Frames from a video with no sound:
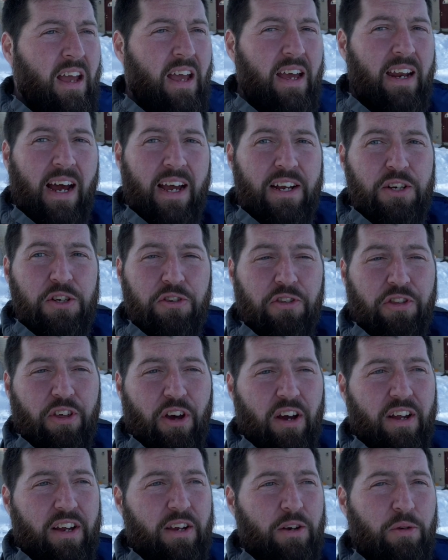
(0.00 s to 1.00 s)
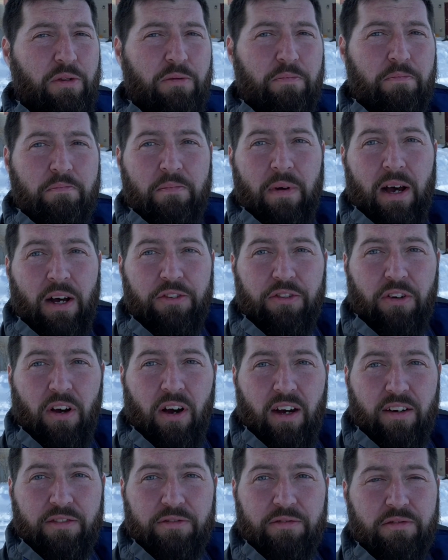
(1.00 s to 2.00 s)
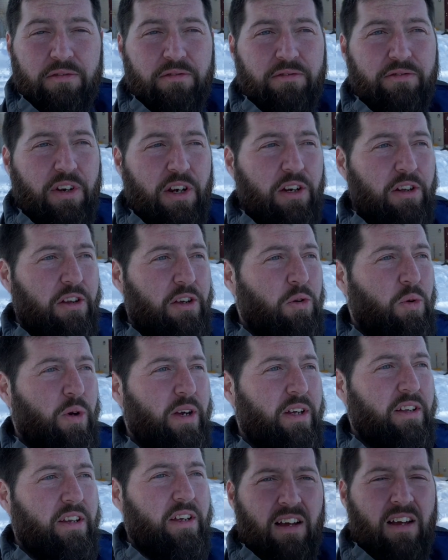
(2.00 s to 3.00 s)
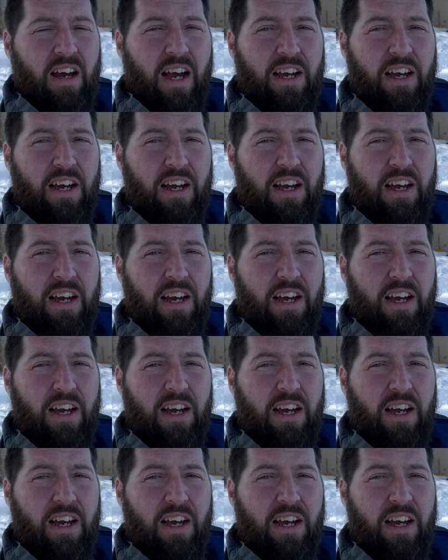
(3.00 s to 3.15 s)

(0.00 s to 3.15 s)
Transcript: And I just thought it would melt off fairly quickly.